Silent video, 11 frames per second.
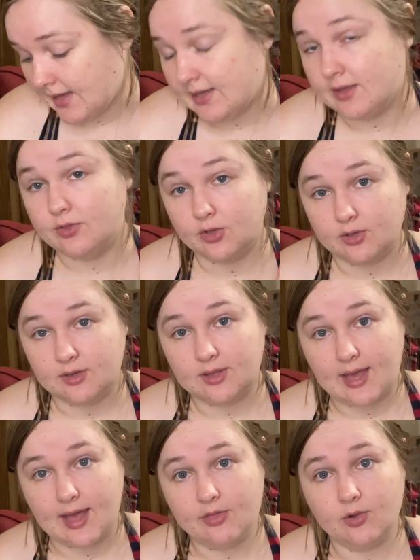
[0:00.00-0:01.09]
get the Good and
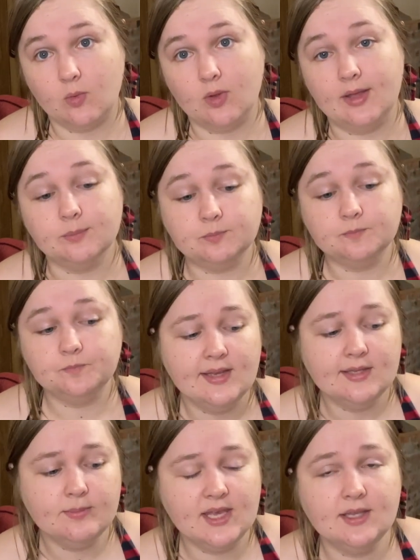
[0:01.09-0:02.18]
Gather one
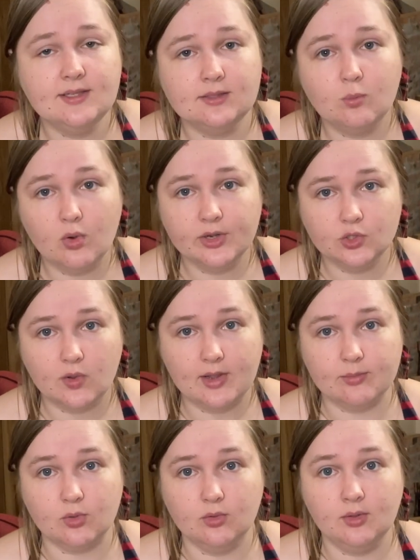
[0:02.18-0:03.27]
is because it's more
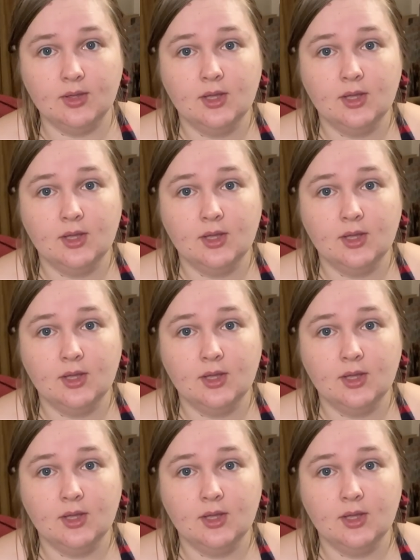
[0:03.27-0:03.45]
enjoyable